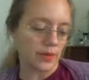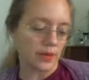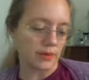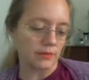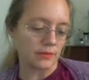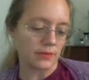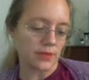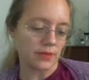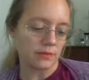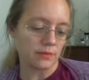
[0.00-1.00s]
um,
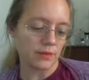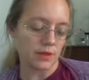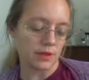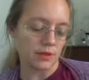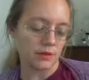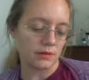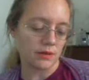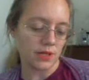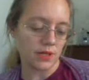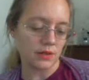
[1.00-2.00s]
uh,
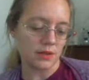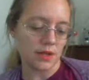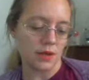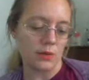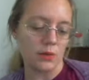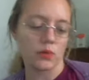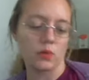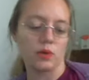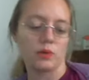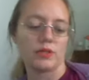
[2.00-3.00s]
scents. They are both
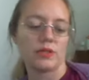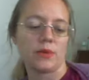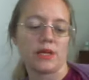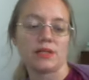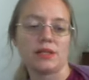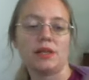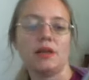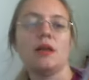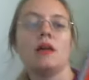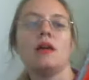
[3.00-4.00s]
warm and spicy.